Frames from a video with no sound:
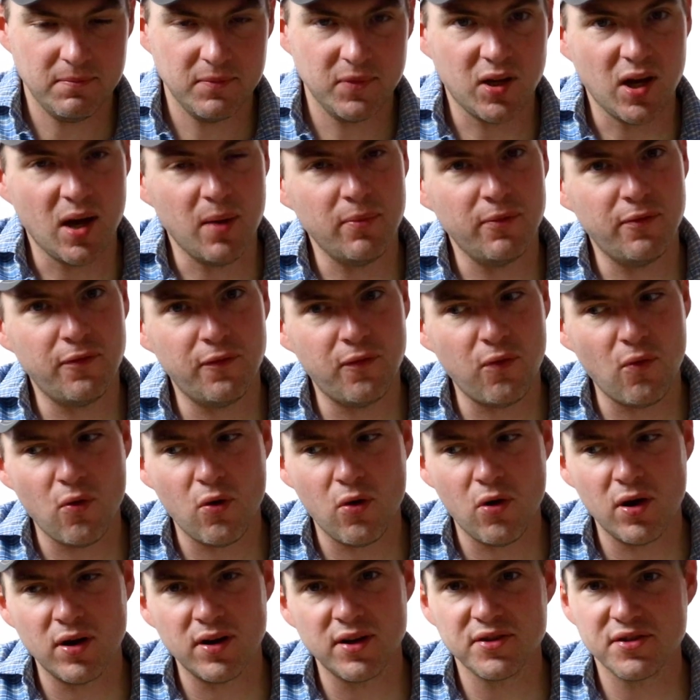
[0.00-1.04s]
Come
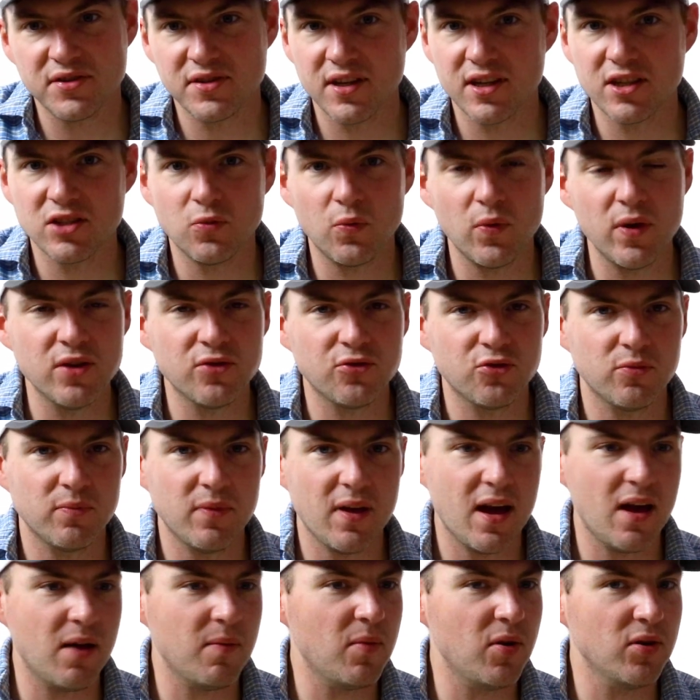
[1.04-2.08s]
4 to 6 weeks from
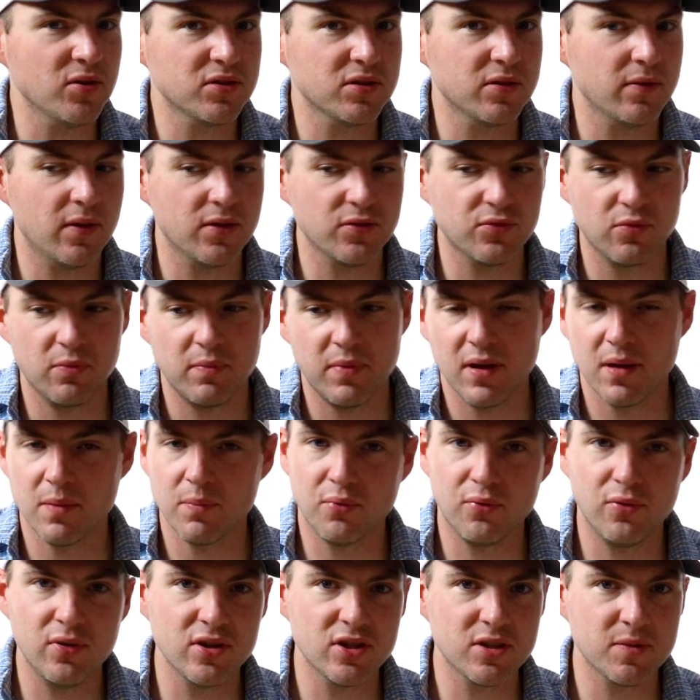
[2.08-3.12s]
now, most of us will be in
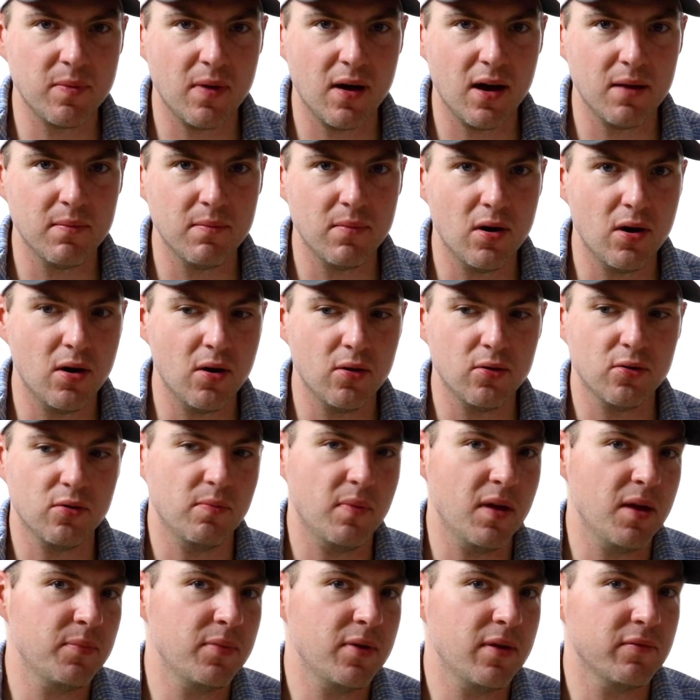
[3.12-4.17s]
pre-spawn mode or
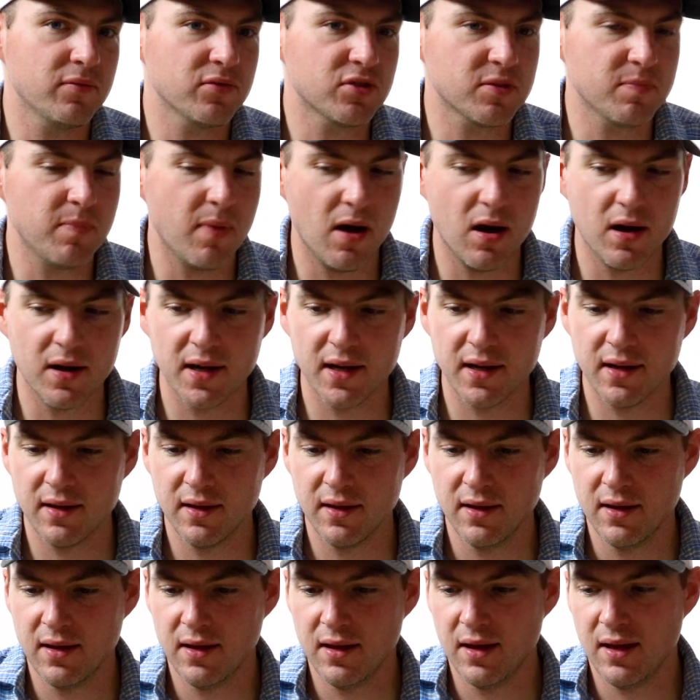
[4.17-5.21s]
maybe even spawning,
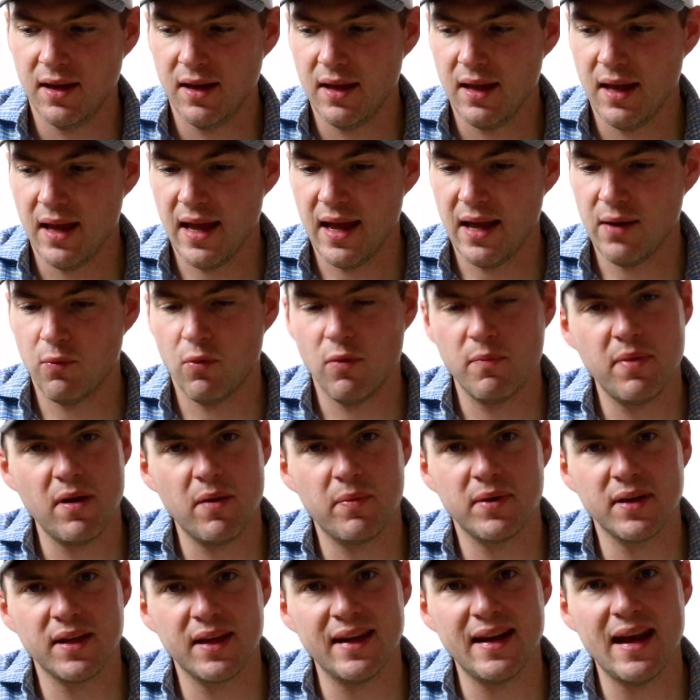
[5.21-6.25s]
and we'll be
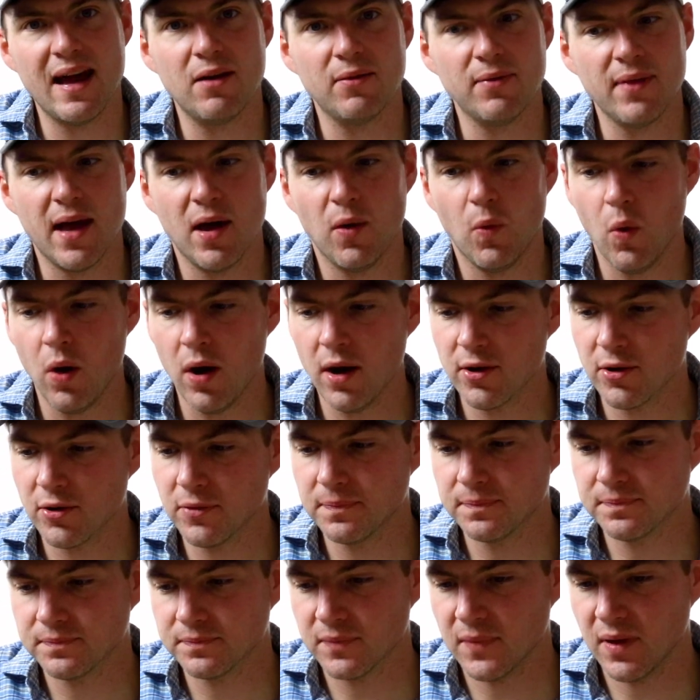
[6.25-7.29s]
able to get out in that
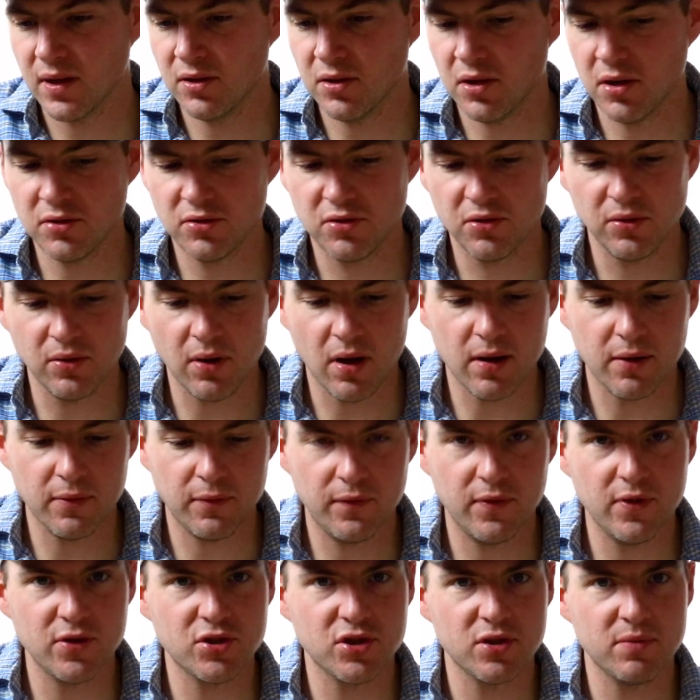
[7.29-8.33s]
water and do a lot of
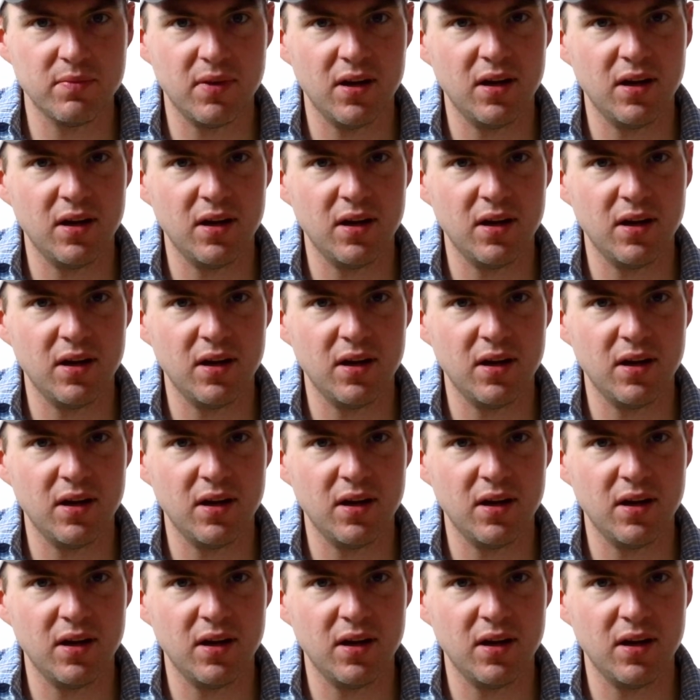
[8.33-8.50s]
fishing.